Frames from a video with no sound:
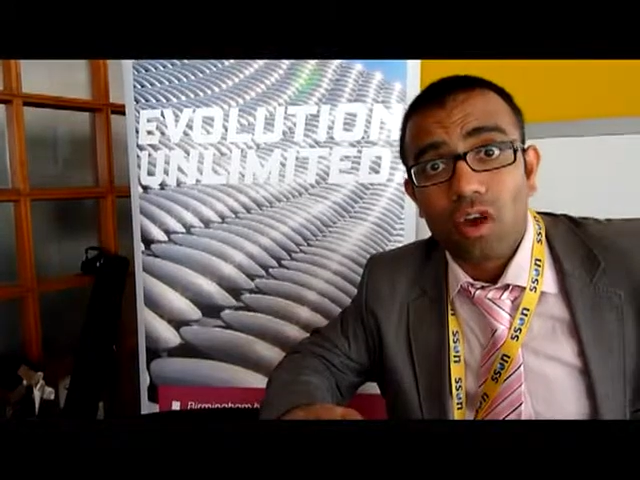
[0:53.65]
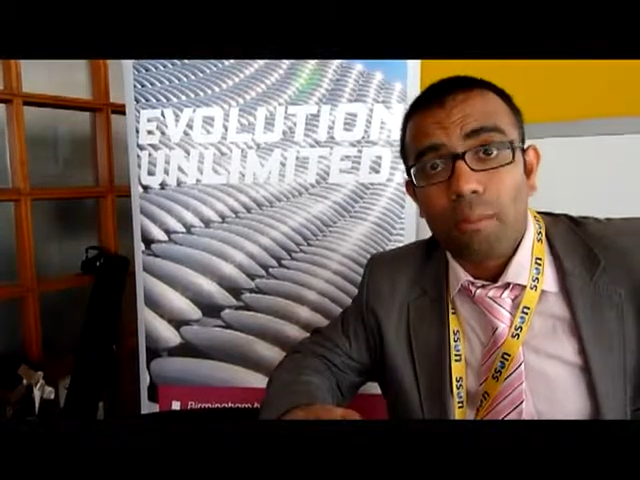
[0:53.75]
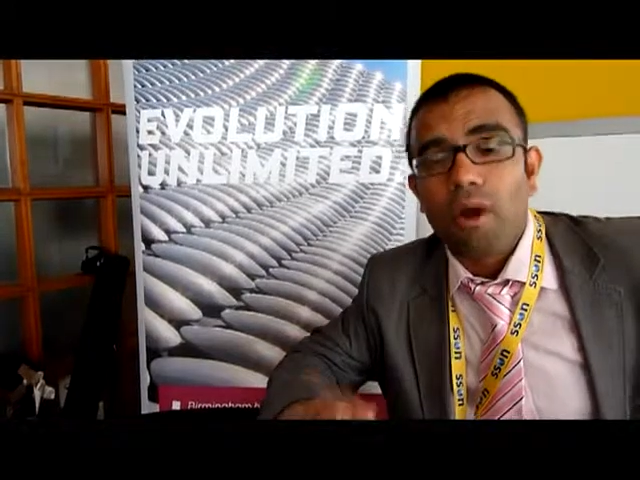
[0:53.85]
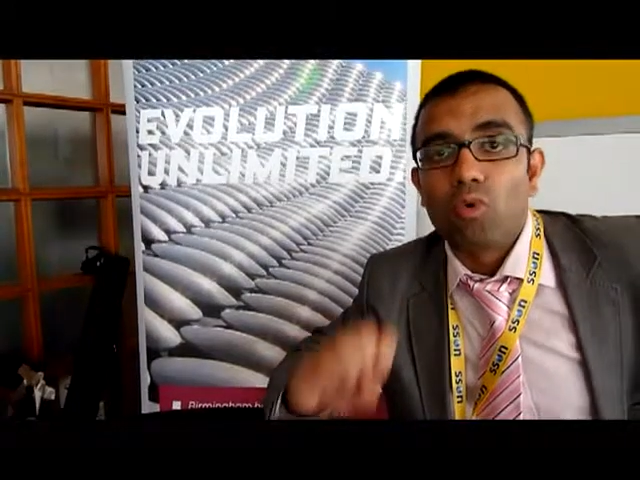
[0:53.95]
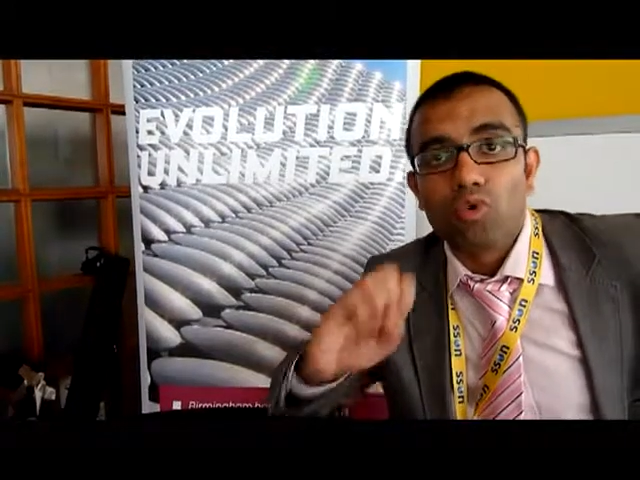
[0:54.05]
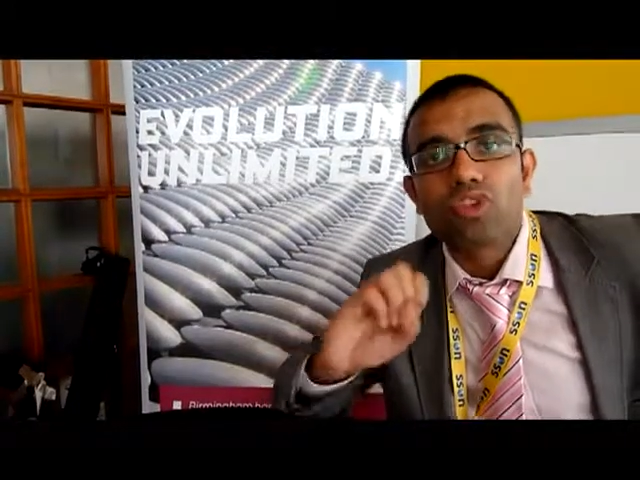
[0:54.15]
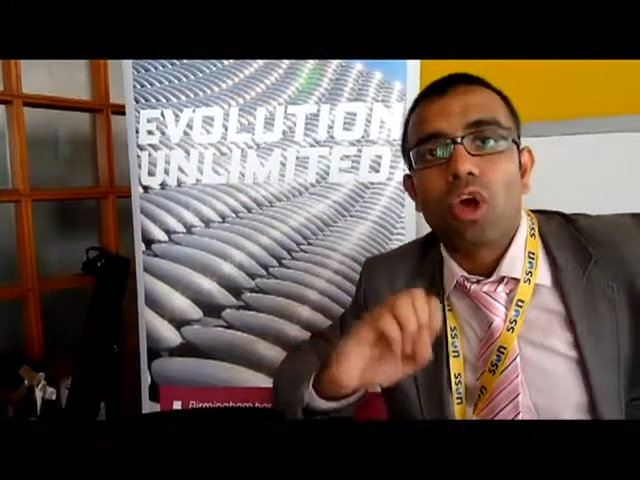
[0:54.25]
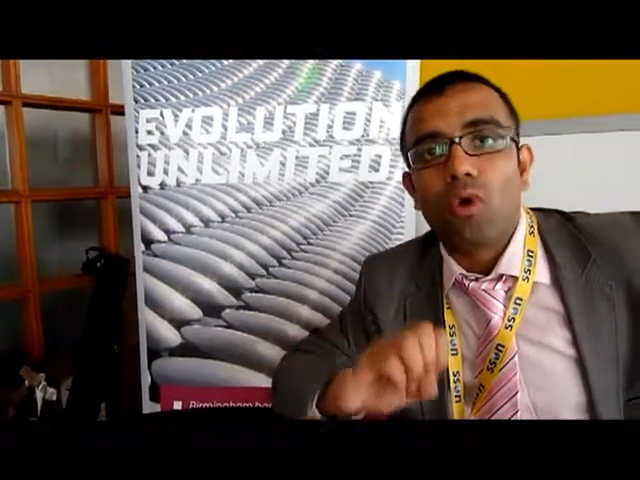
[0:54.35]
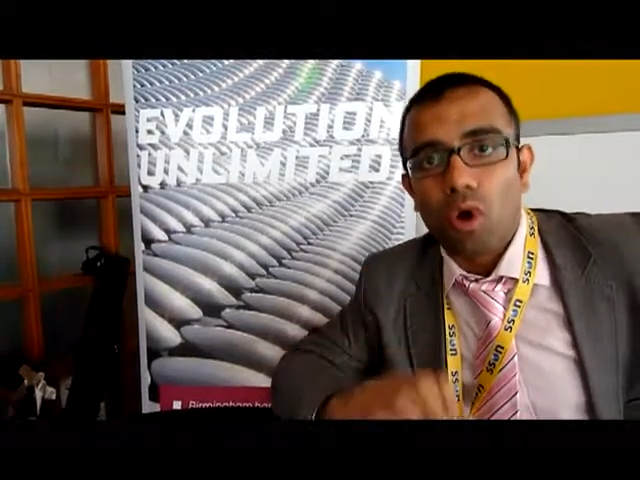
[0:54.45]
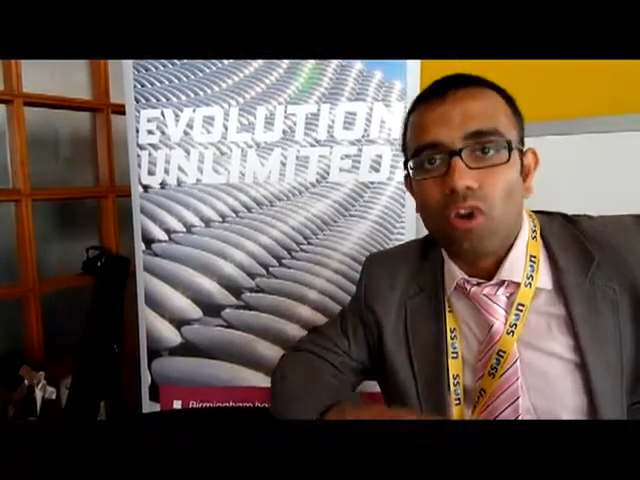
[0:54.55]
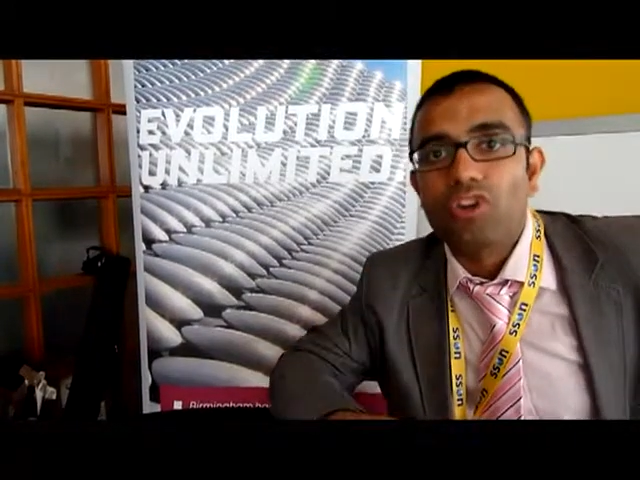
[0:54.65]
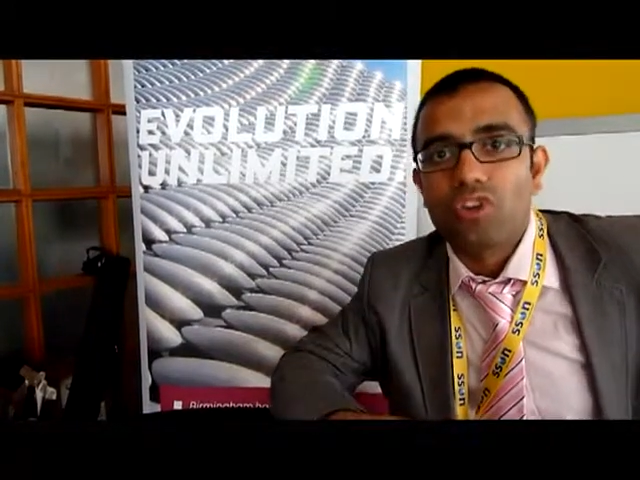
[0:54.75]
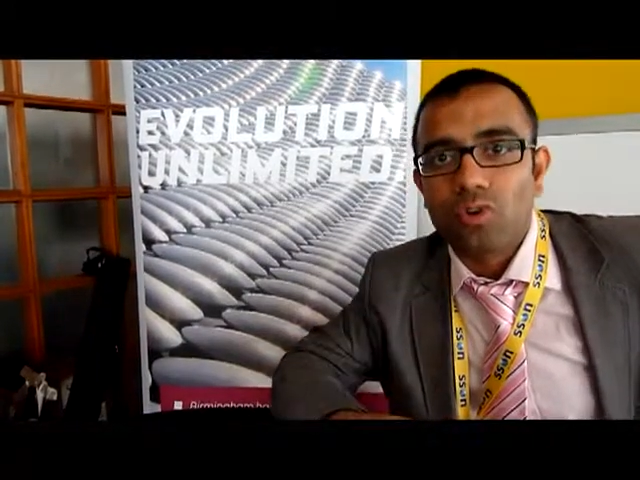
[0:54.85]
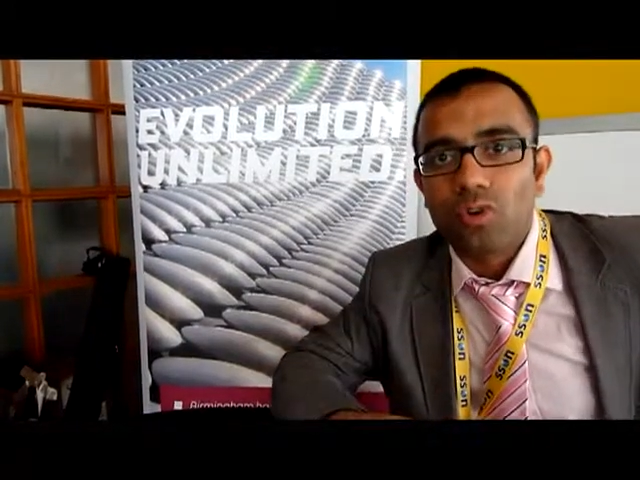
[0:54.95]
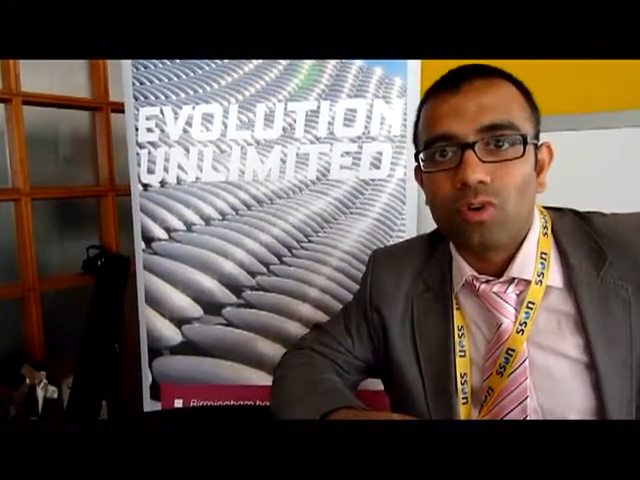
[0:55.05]
but also
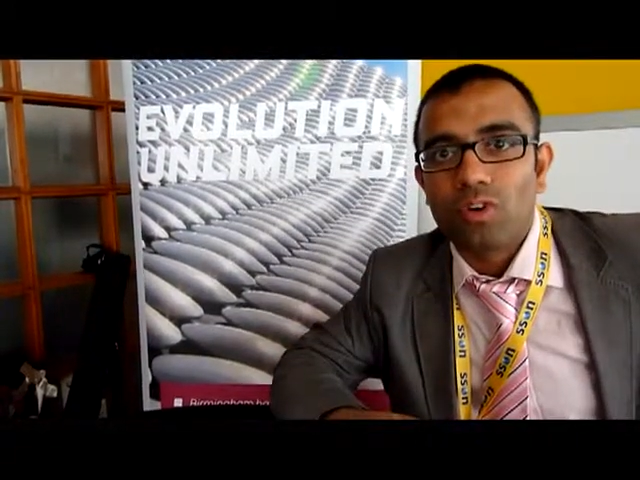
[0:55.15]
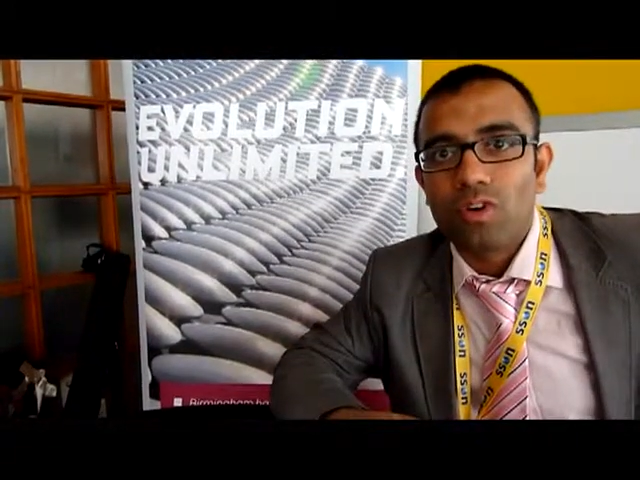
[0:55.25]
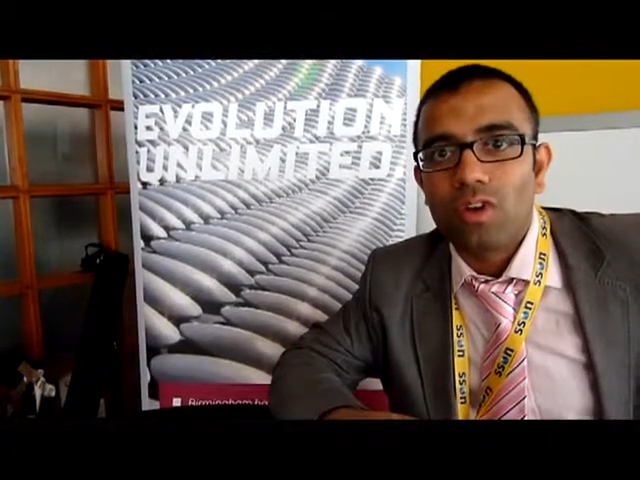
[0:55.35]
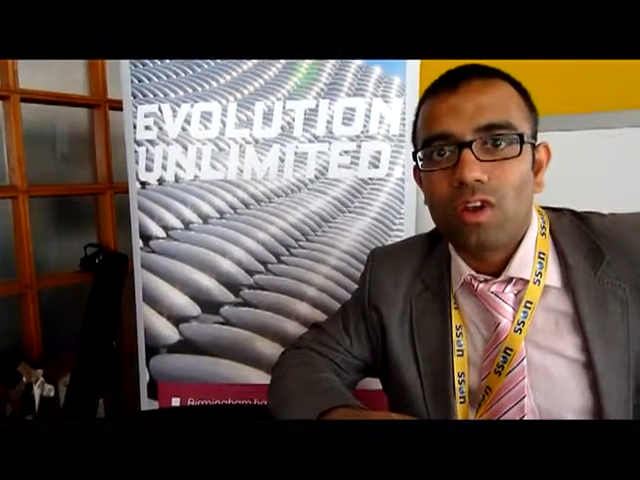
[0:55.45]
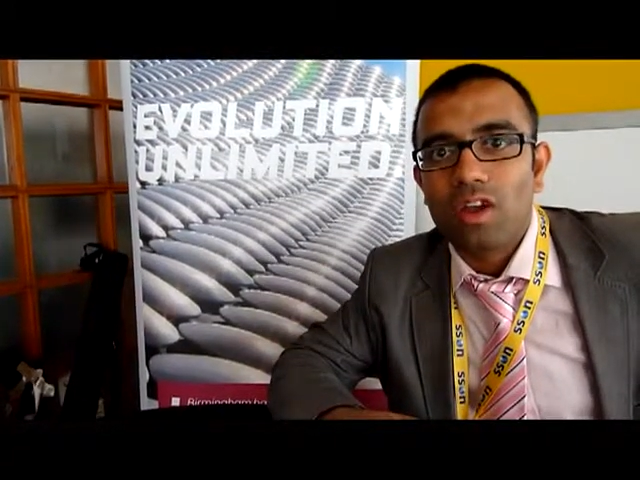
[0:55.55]
onshore.